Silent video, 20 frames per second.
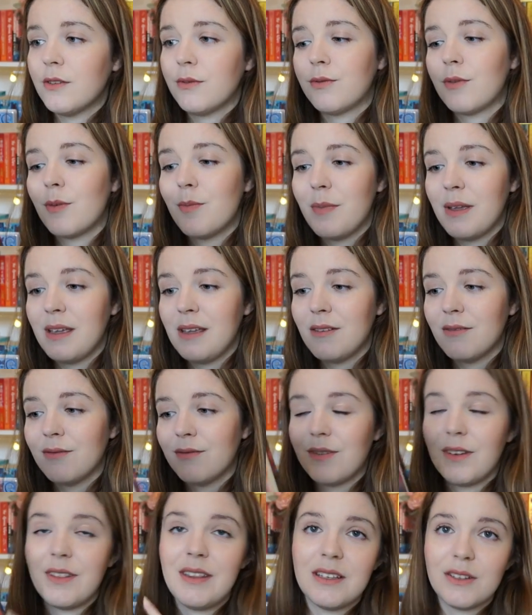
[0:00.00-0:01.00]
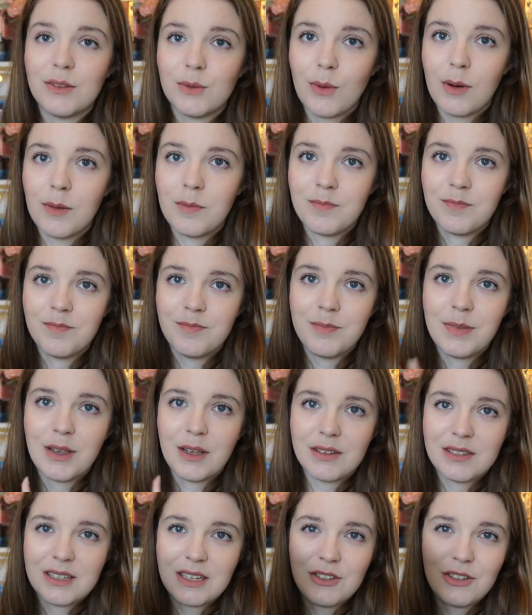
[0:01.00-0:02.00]
from me for this one
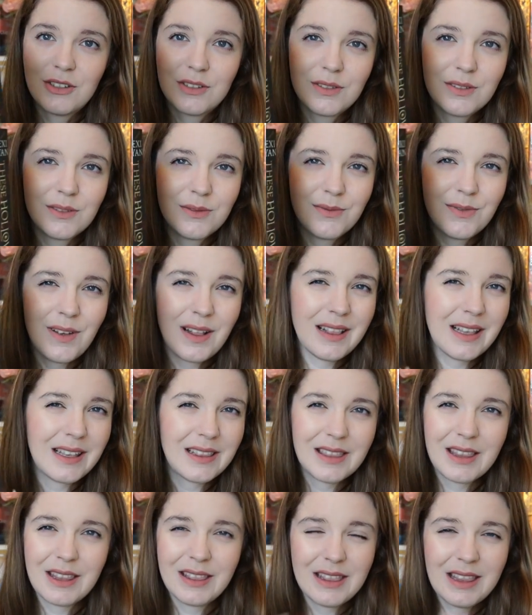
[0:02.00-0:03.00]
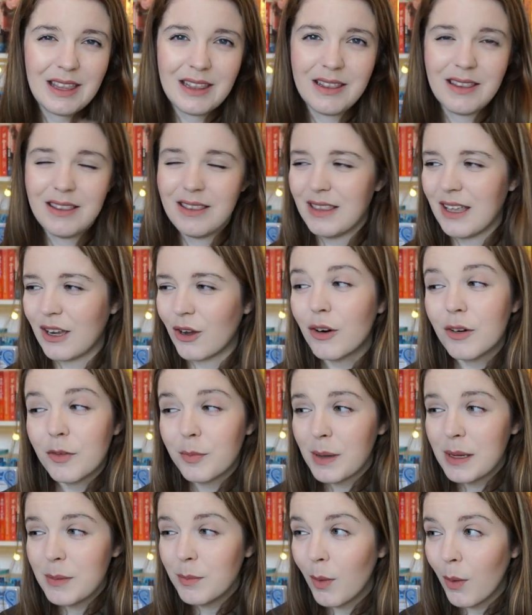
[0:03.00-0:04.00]
because I just felt like there could
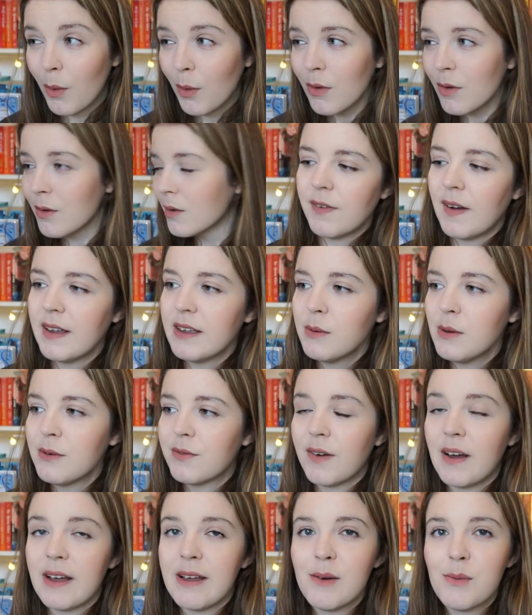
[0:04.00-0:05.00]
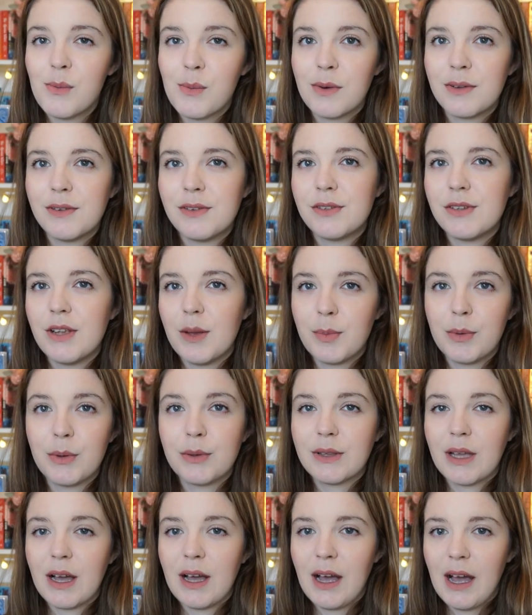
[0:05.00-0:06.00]
have been more. Fire with Fire was a
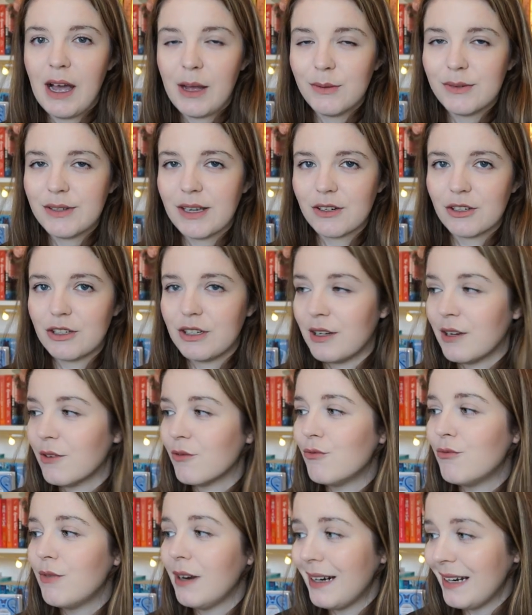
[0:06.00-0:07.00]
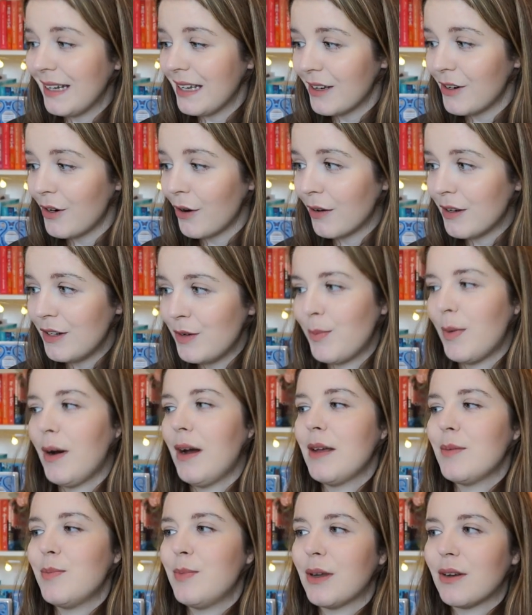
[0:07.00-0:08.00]
book that I was actually really annoyed
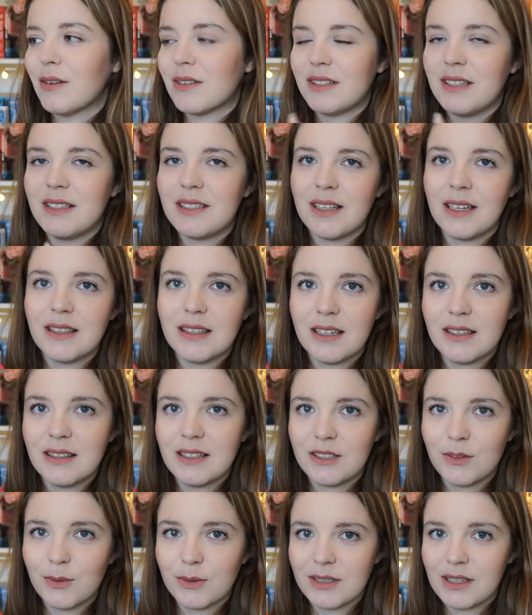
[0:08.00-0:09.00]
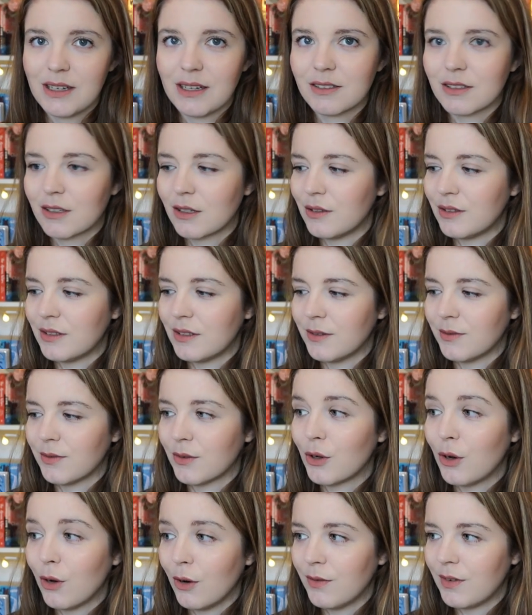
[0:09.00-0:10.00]
by because they said that this was an exclusive
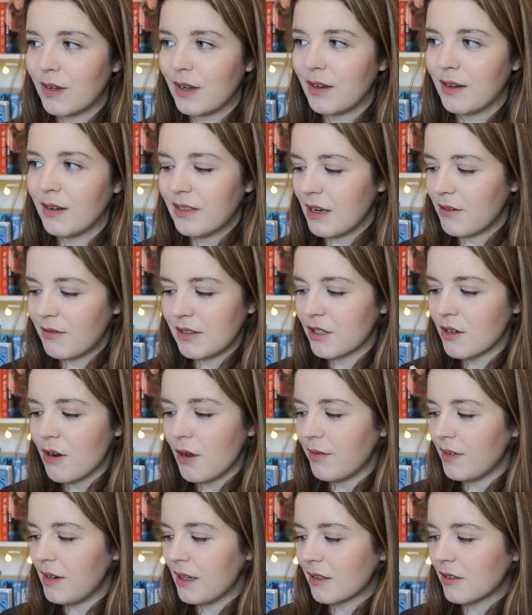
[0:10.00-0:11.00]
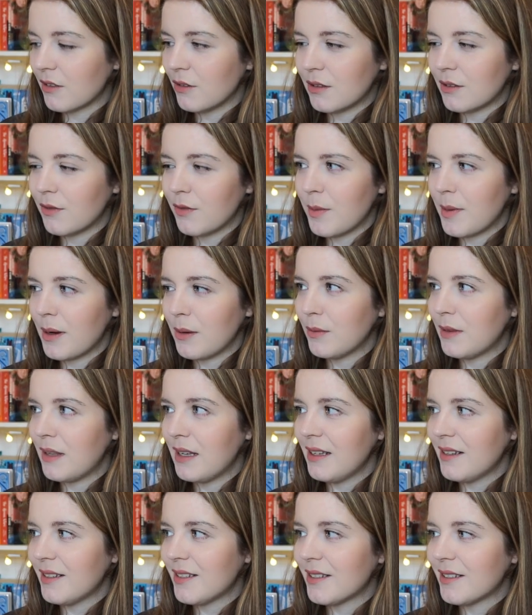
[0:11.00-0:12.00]
cover. There is nothing exclusive about
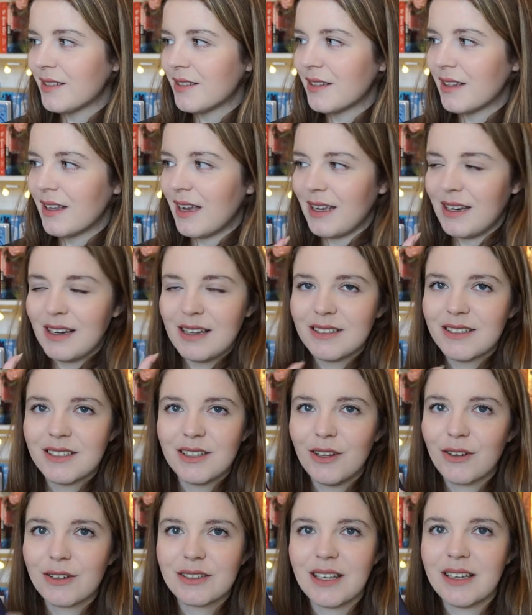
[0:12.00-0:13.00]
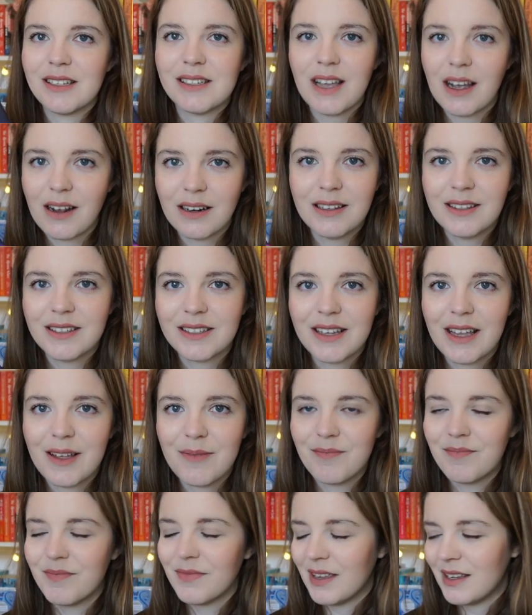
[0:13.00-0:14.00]
this it is looks exactly the
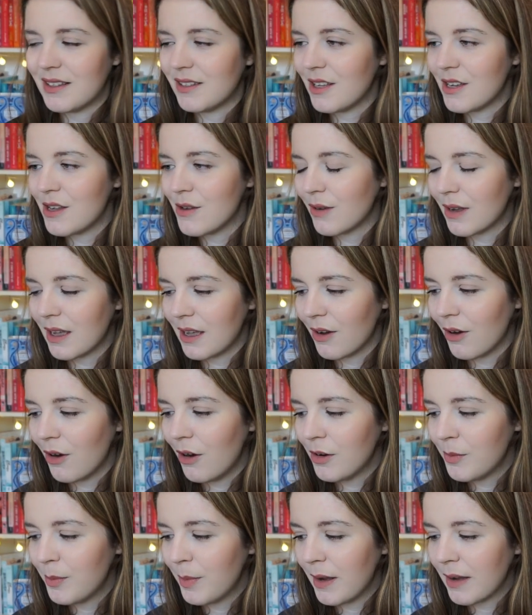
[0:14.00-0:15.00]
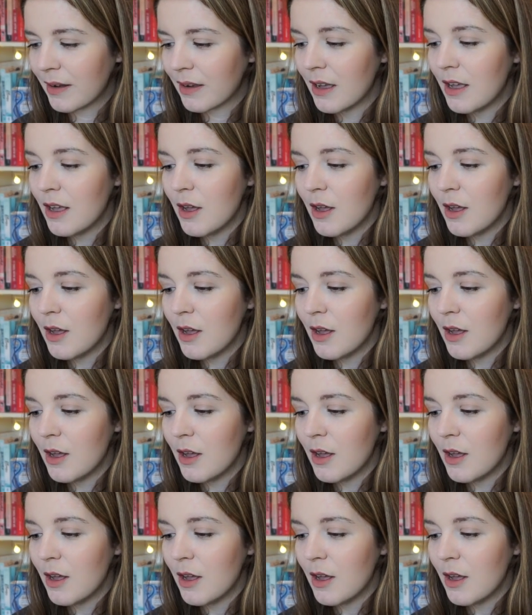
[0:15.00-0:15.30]
same as the UK hardback